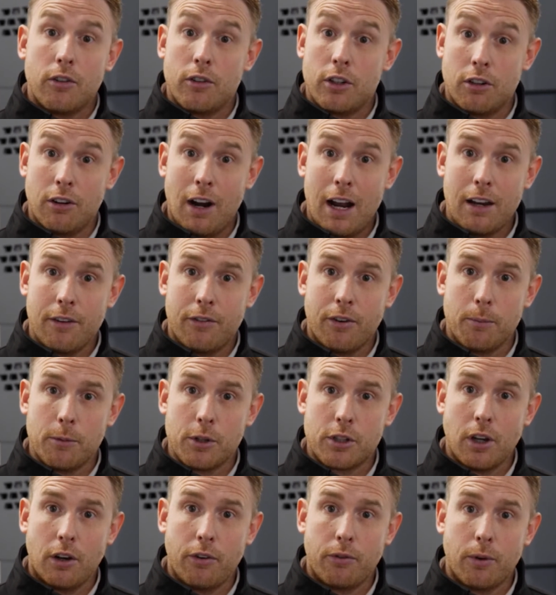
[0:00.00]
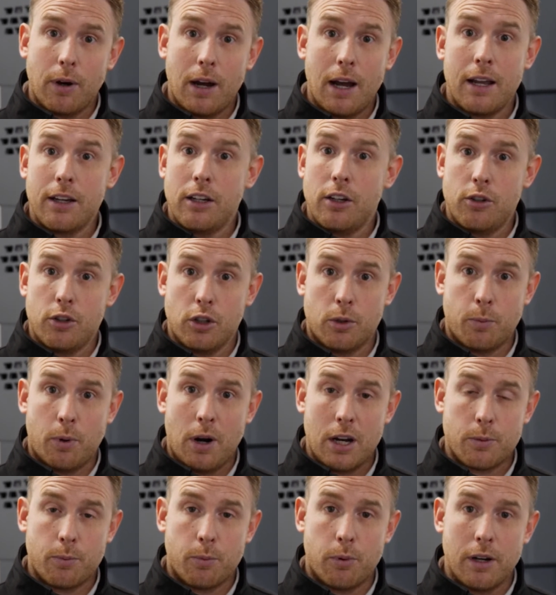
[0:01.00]
directly from the software you just
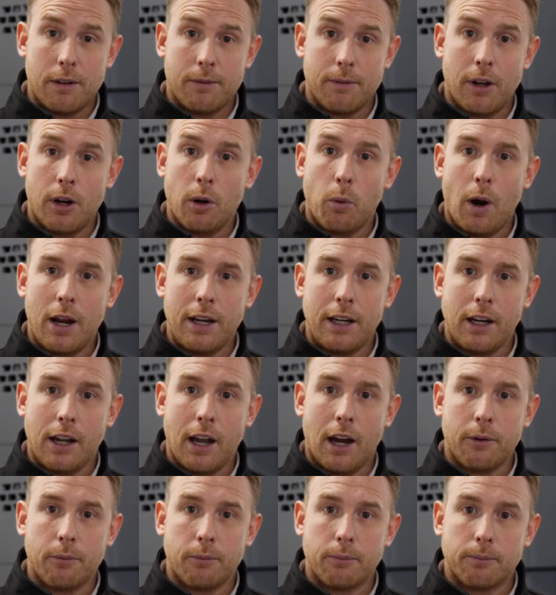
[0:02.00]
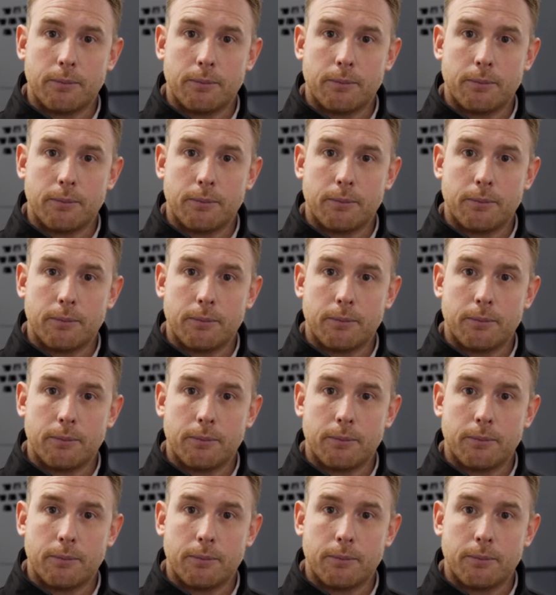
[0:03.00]
press print and away you go.